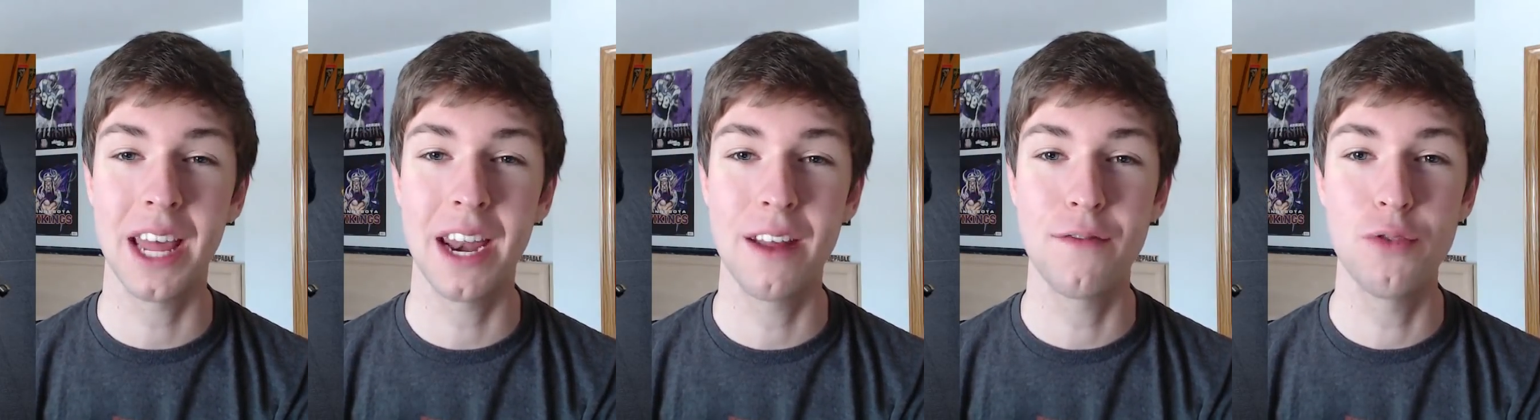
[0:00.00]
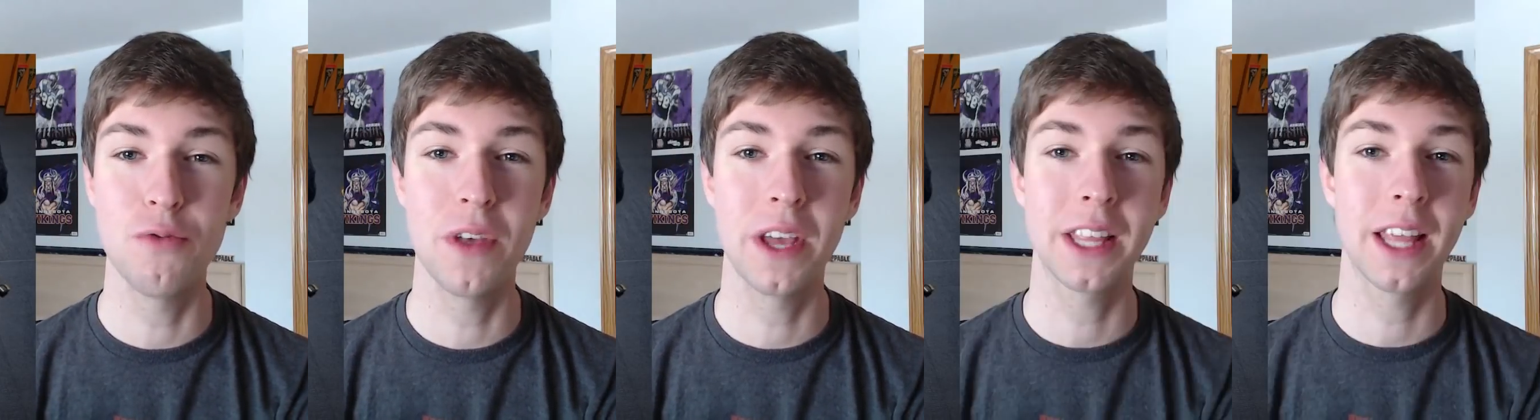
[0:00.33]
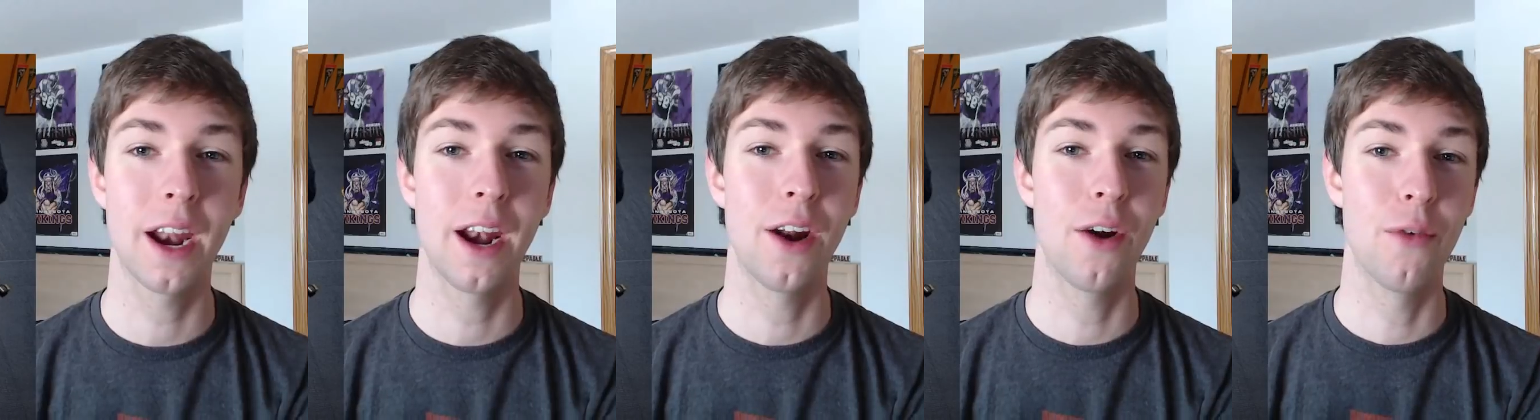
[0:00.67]
And if you think
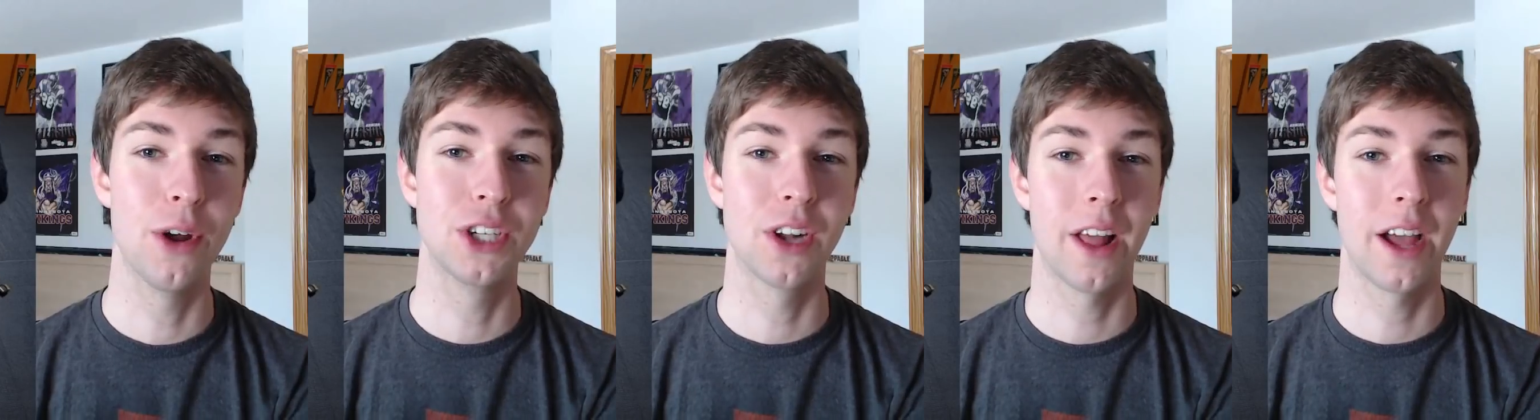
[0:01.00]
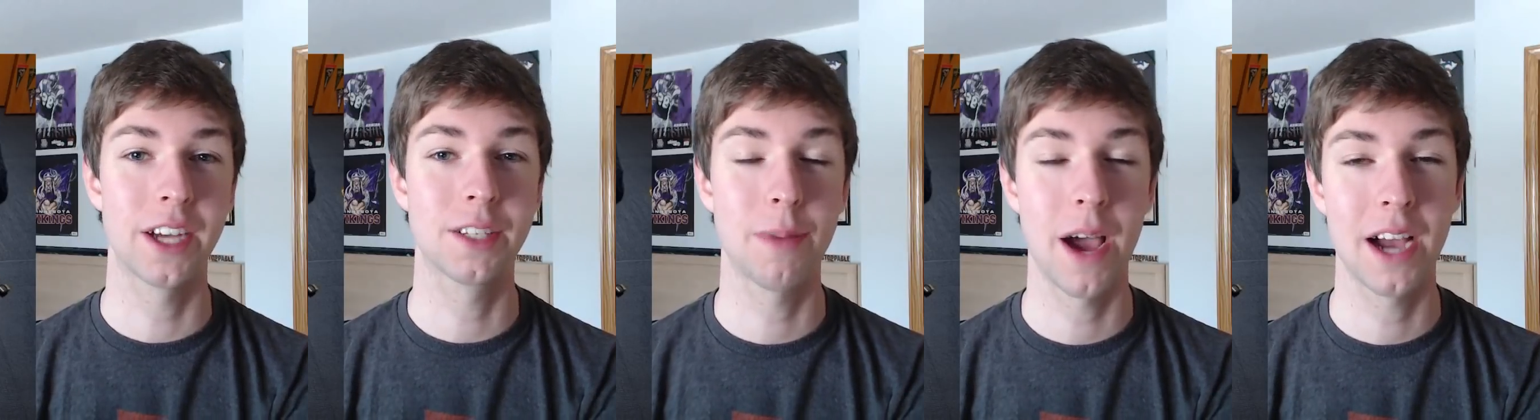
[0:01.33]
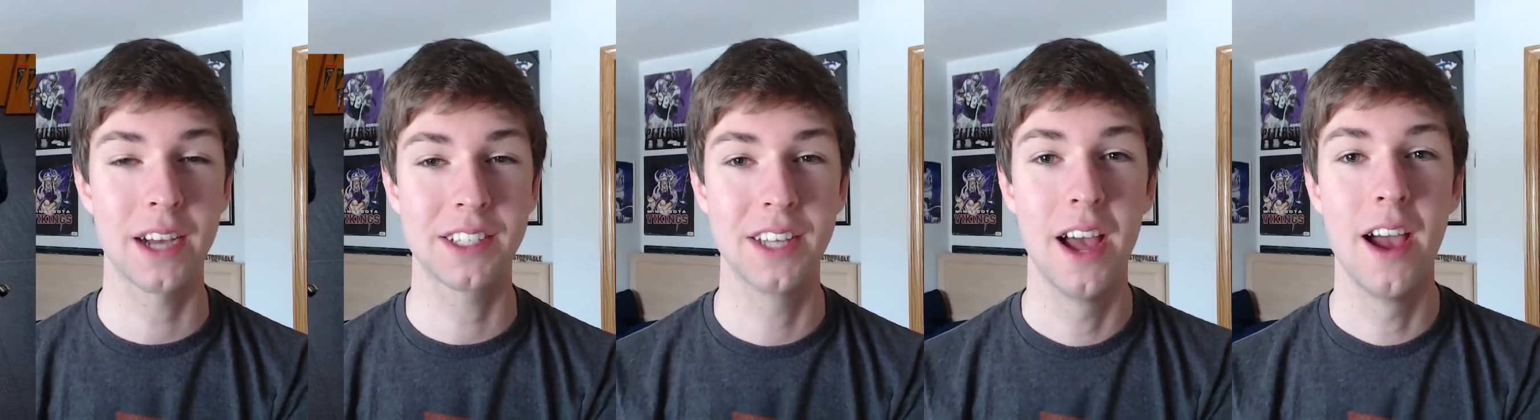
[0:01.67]
that an original
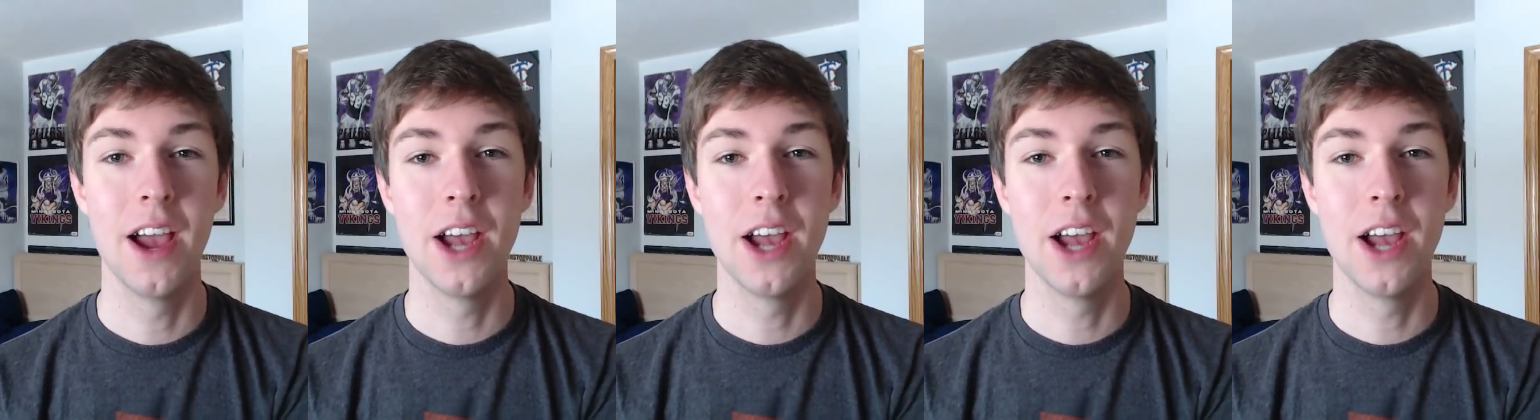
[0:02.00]
Xbox